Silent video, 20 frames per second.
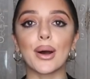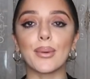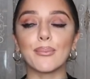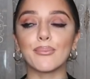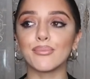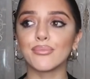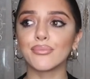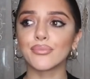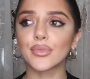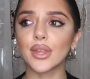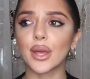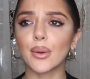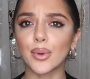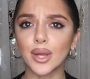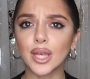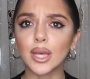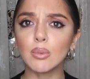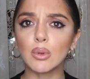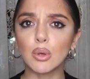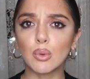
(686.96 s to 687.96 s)
um, it
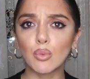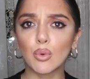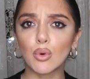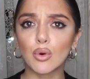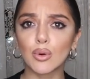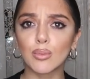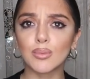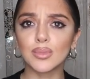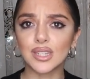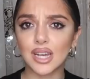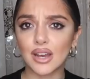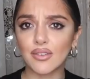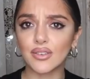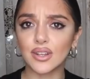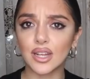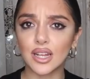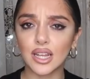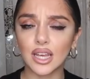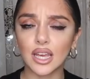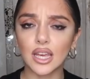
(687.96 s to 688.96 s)
will keep you warm,
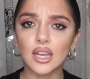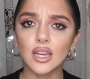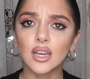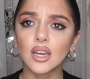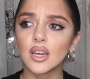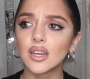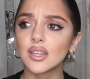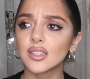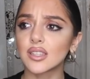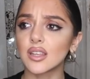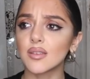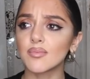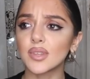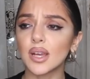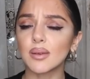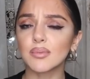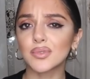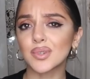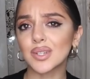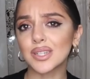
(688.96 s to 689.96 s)
definitely.
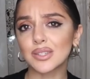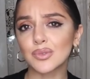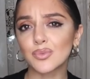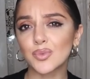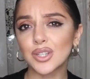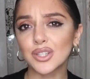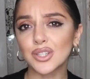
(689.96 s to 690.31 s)
Sometimes when it's